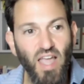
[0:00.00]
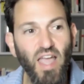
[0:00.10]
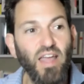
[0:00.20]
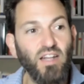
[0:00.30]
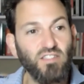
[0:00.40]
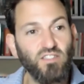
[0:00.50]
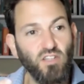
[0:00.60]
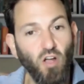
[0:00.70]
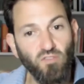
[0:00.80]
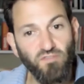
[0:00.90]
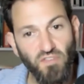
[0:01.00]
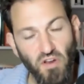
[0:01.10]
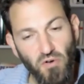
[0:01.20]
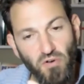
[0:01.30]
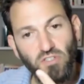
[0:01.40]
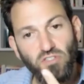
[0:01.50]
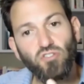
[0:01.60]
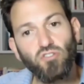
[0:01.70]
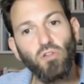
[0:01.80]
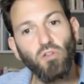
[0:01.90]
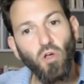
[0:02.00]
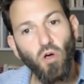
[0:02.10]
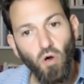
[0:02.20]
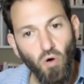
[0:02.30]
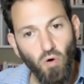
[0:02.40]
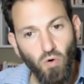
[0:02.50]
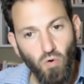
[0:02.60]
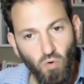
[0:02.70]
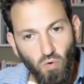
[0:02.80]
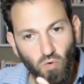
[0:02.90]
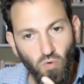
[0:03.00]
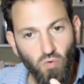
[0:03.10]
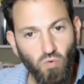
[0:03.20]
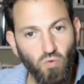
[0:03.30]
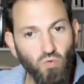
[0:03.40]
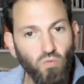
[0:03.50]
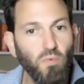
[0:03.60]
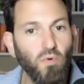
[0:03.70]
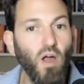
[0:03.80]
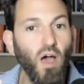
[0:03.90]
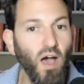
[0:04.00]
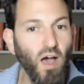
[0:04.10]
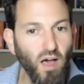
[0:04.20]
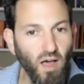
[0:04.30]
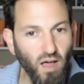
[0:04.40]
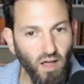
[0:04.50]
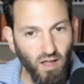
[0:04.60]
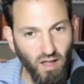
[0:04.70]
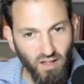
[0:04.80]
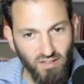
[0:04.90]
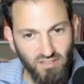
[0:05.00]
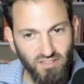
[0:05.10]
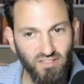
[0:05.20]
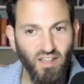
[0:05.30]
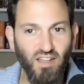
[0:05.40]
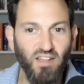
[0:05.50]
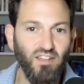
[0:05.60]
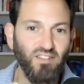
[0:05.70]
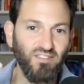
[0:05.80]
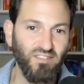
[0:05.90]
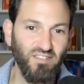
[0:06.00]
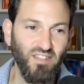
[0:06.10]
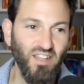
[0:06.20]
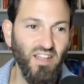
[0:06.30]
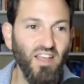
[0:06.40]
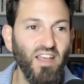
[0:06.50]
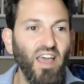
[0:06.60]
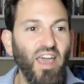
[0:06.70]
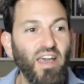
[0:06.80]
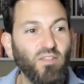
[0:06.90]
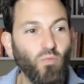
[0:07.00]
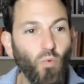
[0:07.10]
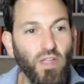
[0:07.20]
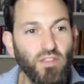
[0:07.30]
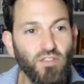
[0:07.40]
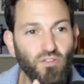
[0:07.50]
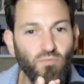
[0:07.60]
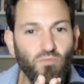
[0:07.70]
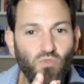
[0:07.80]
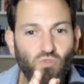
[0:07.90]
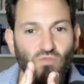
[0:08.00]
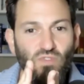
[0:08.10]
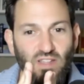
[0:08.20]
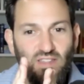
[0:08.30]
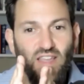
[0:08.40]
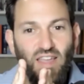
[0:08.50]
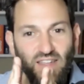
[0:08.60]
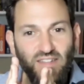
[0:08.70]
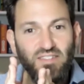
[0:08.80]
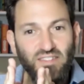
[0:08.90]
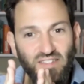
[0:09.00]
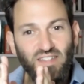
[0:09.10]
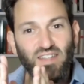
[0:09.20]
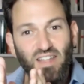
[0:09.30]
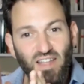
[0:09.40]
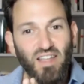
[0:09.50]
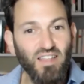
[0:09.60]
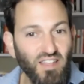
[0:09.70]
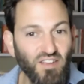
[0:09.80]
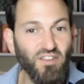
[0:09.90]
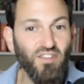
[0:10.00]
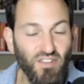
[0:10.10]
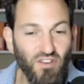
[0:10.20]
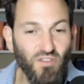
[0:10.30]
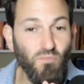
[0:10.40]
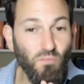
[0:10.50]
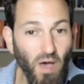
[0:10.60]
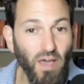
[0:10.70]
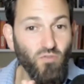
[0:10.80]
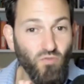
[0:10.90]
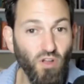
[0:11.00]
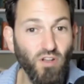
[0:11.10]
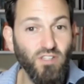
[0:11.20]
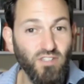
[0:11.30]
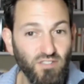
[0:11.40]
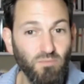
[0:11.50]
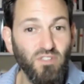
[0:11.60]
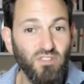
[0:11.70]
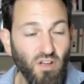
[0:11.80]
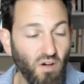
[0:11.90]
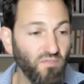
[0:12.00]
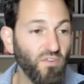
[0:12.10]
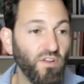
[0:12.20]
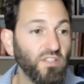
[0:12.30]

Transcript: And it's a very slow process. Right. And when you're moving things, you might run into some discomfort.